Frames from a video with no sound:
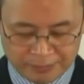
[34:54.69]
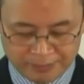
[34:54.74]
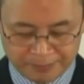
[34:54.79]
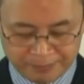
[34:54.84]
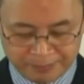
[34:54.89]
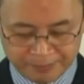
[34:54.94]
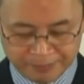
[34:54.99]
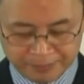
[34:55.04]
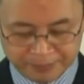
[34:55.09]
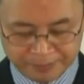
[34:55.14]

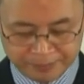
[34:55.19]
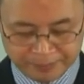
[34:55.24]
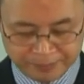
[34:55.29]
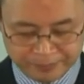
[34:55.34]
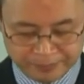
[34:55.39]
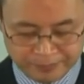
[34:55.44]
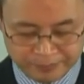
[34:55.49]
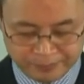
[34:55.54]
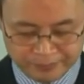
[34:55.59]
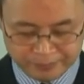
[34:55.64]

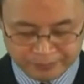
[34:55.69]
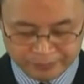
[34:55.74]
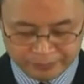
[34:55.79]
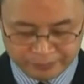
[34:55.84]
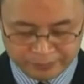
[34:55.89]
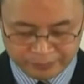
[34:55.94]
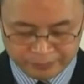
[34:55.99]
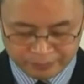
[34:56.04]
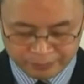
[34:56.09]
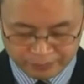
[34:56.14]
heretics
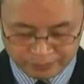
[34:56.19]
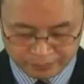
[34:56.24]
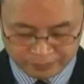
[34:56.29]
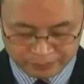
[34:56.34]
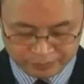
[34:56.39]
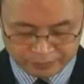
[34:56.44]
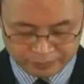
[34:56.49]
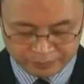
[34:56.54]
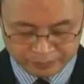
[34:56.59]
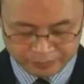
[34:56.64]

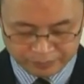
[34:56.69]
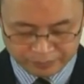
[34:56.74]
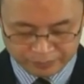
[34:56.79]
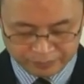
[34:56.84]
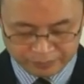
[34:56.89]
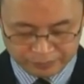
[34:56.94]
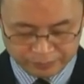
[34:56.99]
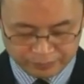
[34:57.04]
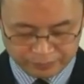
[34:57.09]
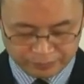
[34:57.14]
and stand
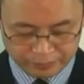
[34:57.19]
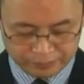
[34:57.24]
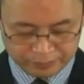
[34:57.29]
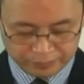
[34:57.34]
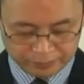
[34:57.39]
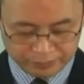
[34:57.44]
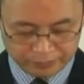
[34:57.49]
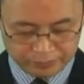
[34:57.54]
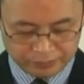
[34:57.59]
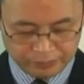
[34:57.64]
firm
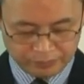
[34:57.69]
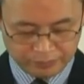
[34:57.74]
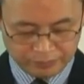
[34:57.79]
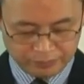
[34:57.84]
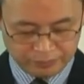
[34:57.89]
faith.